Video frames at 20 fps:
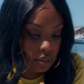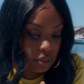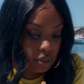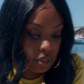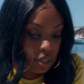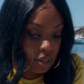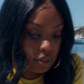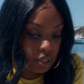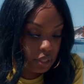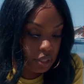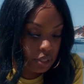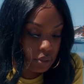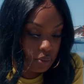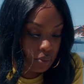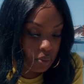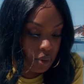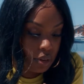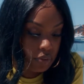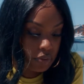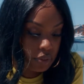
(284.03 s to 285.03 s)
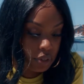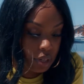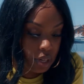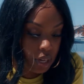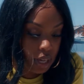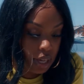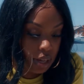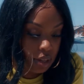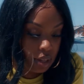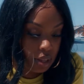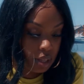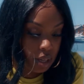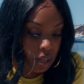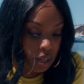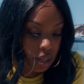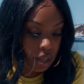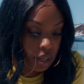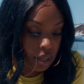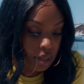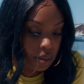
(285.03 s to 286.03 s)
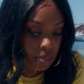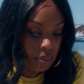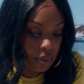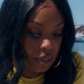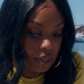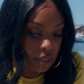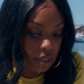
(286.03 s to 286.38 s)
You don't need to rough your nail up.